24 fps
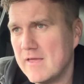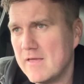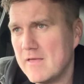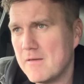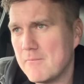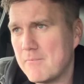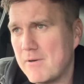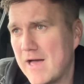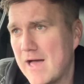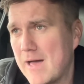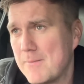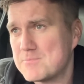
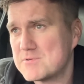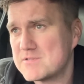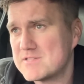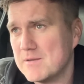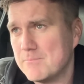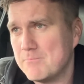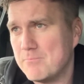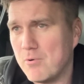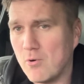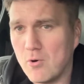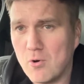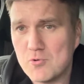Perhaps
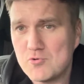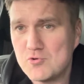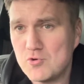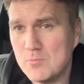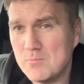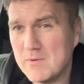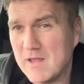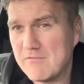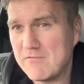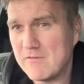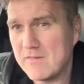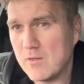at boardroom
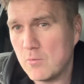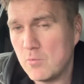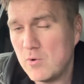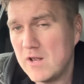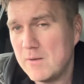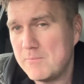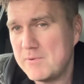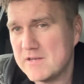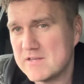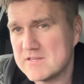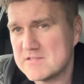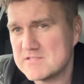level, there will
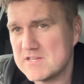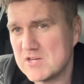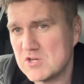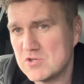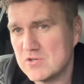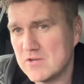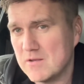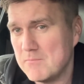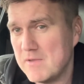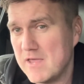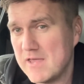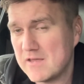be a decision
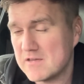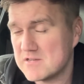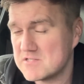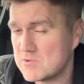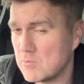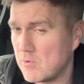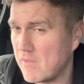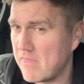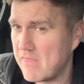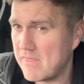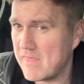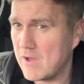to make as to
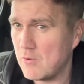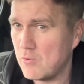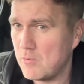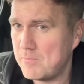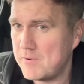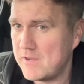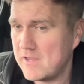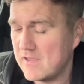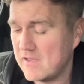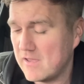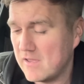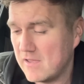whether that would
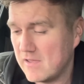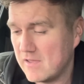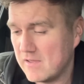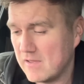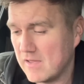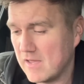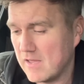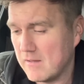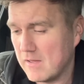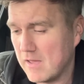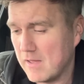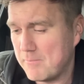be
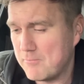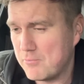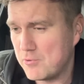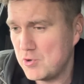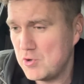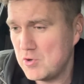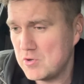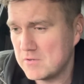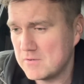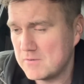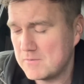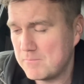a
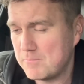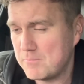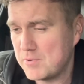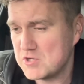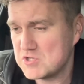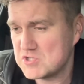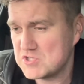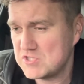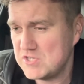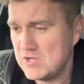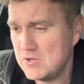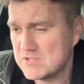prudent
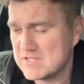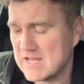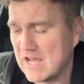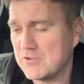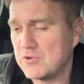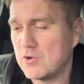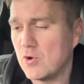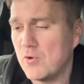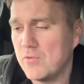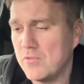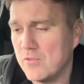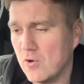pursuit. I
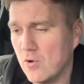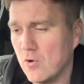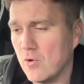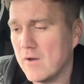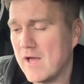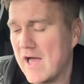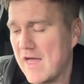don't know.